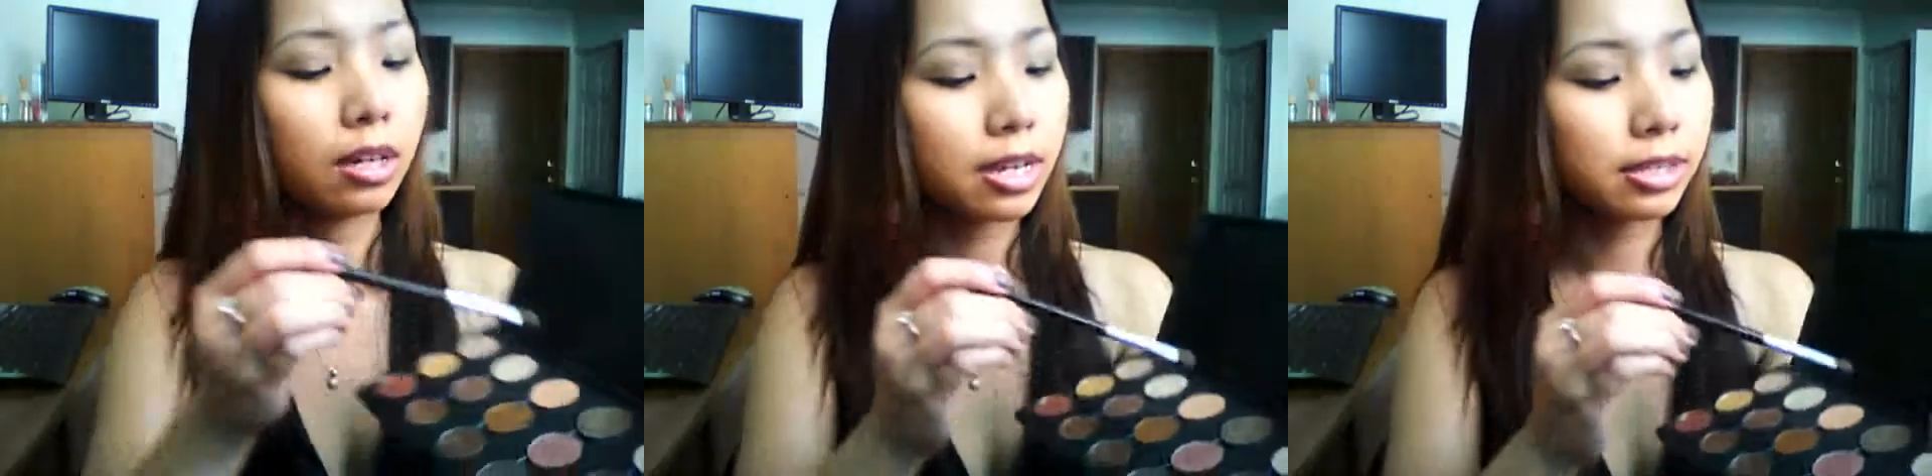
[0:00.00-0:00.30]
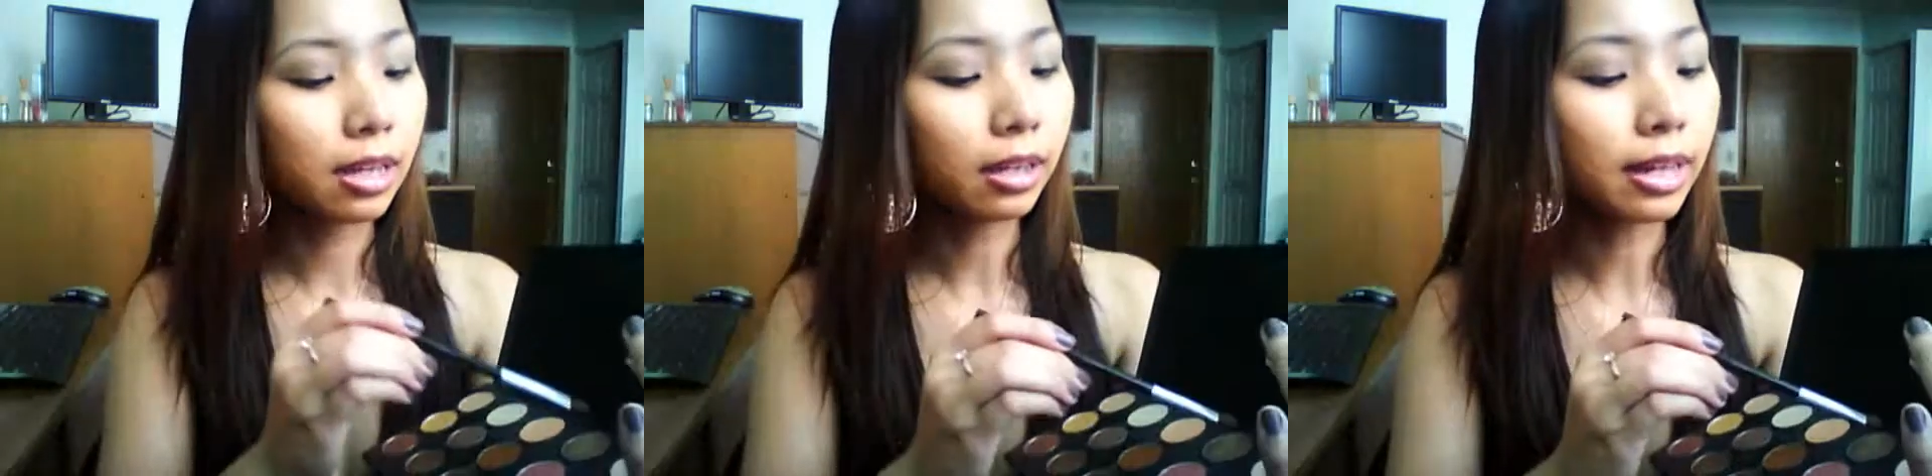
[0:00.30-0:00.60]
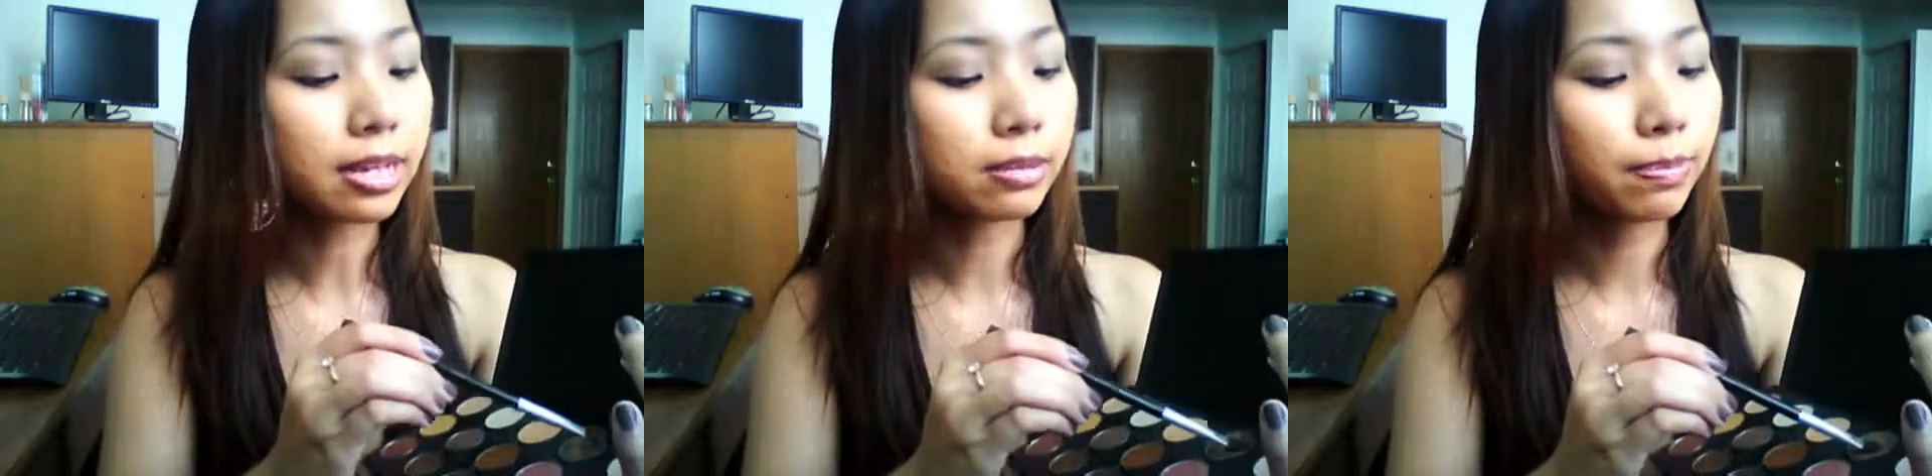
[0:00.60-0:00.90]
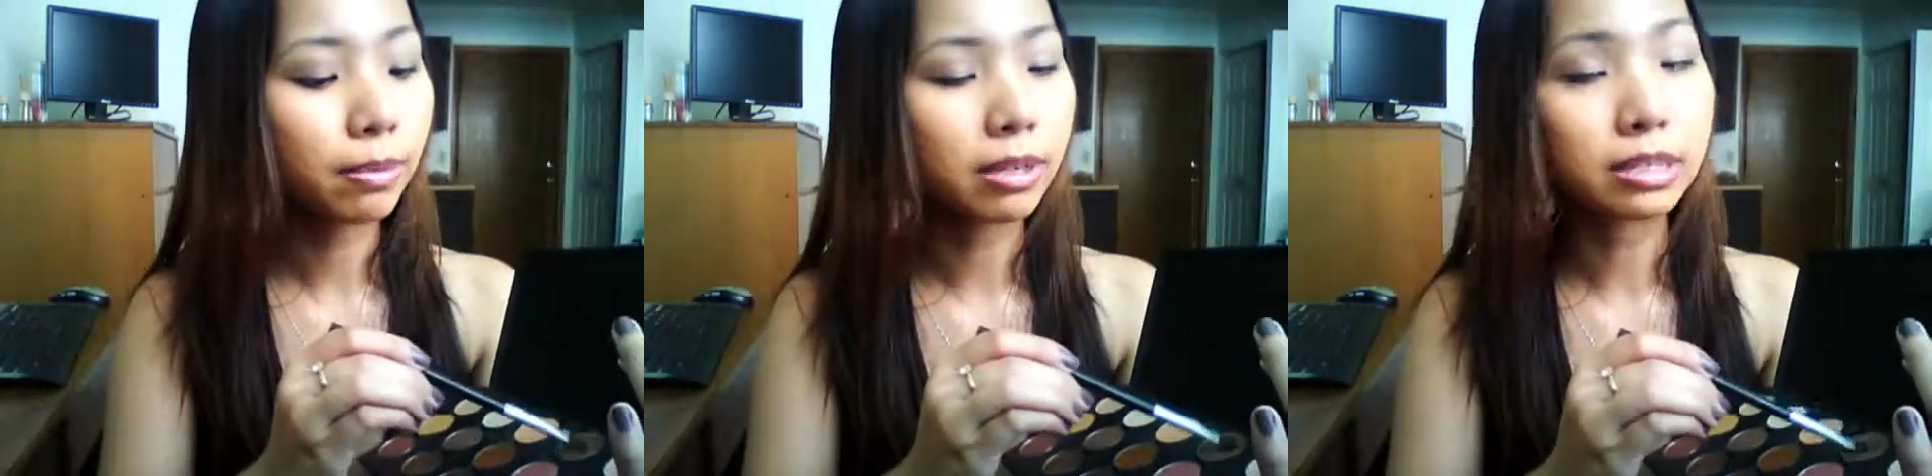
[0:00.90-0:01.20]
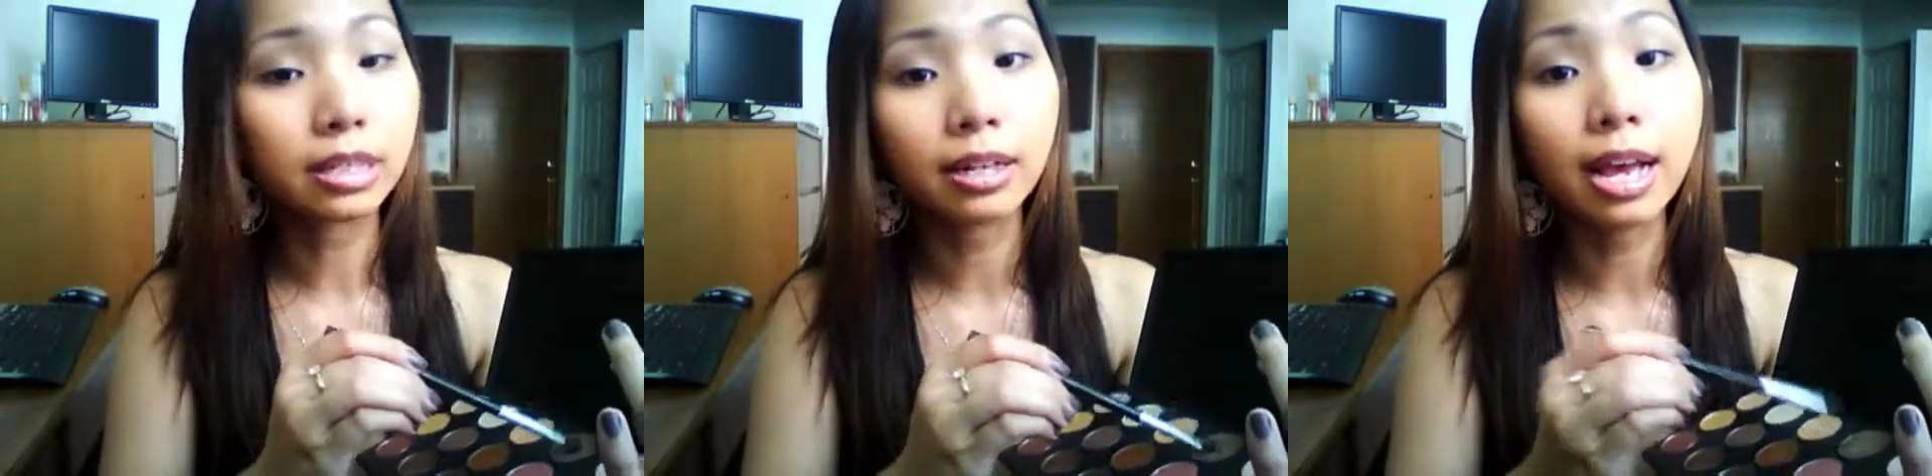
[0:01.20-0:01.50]
It's not as
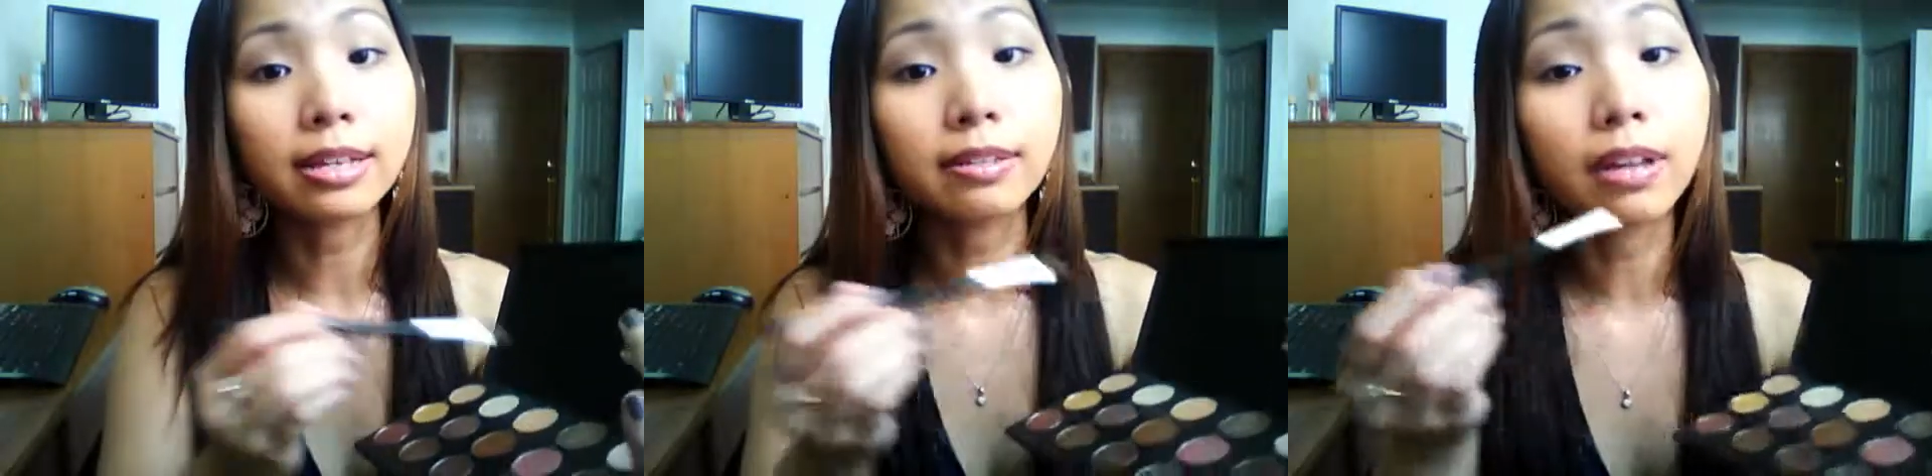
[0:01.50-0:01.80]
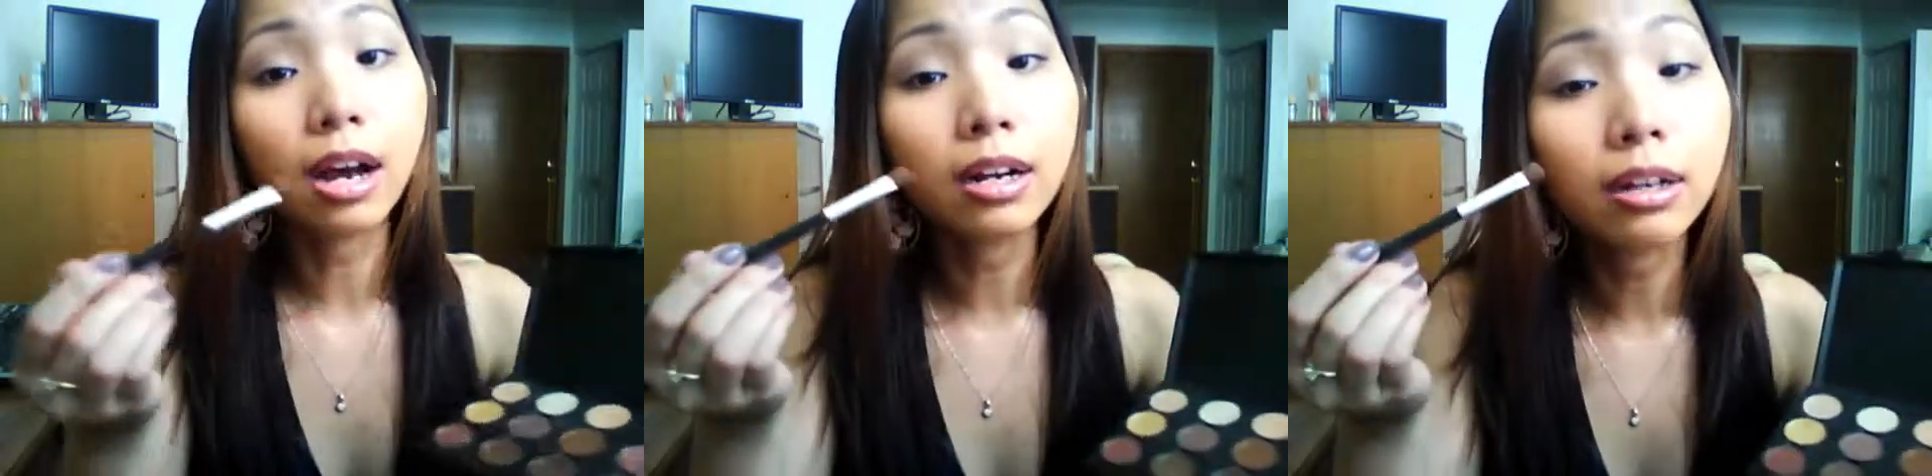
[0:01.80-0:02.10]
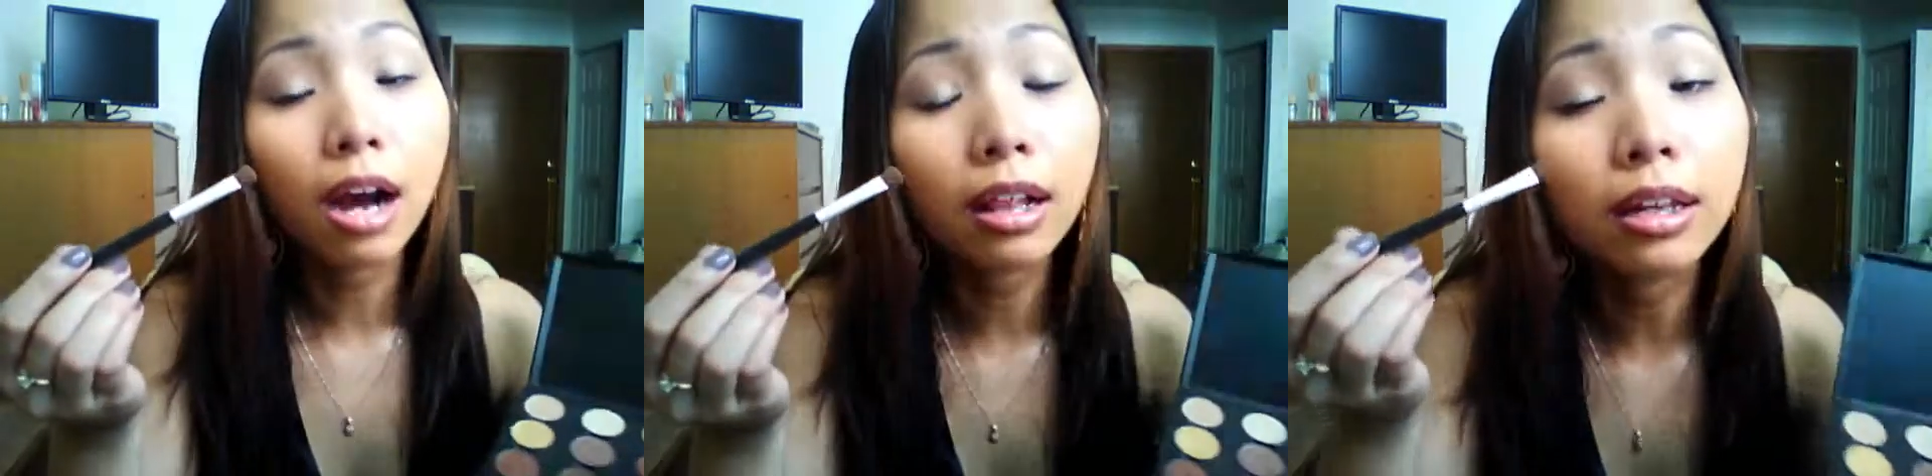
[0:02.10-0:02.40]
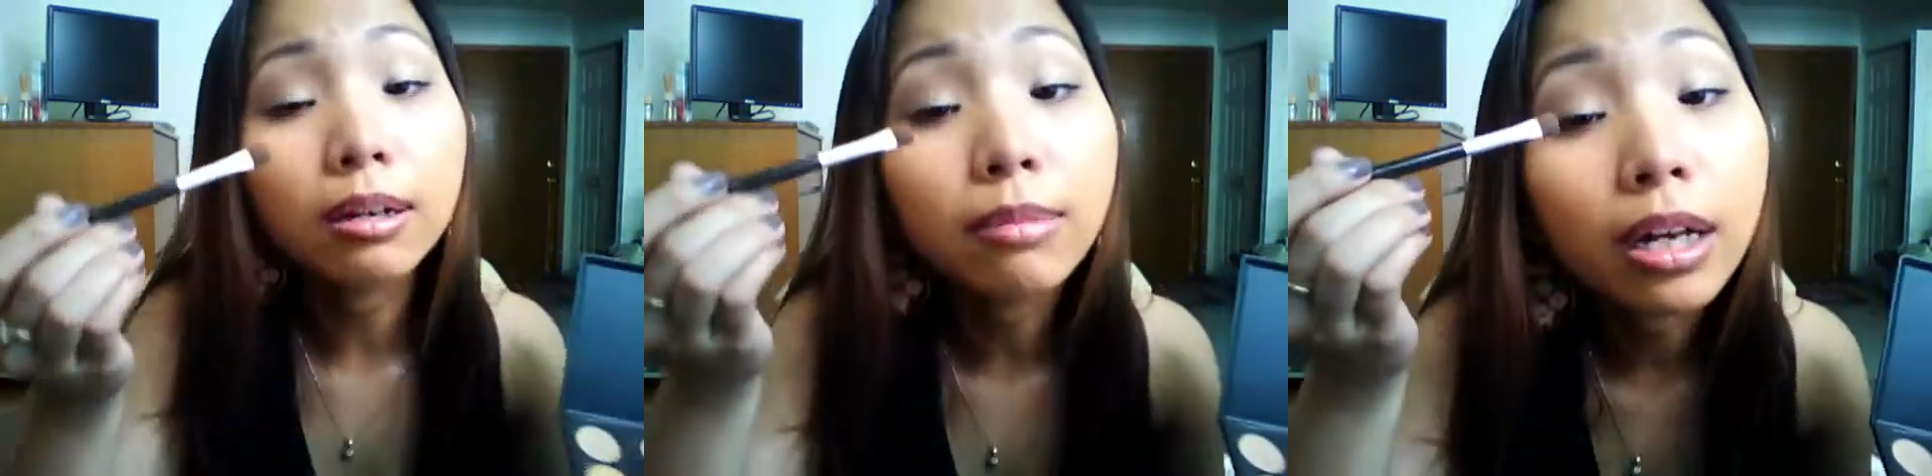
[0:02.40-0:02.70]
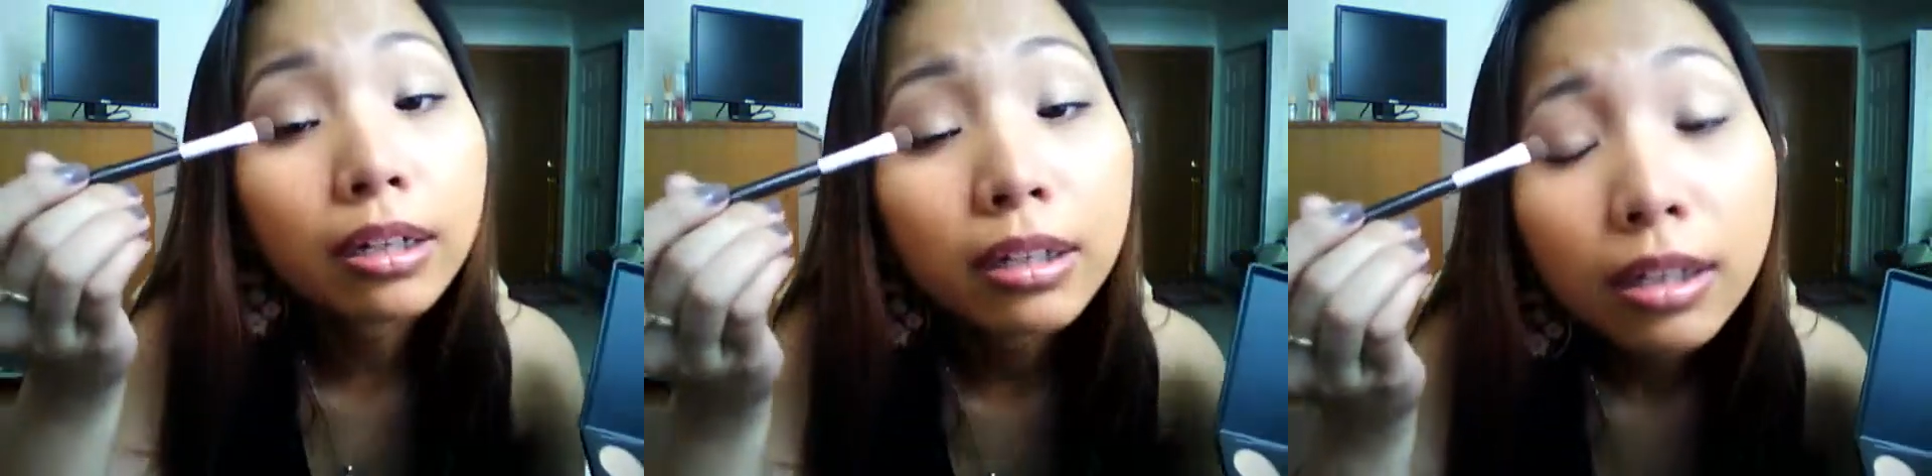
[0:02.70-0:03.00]
pigmented as the other color, but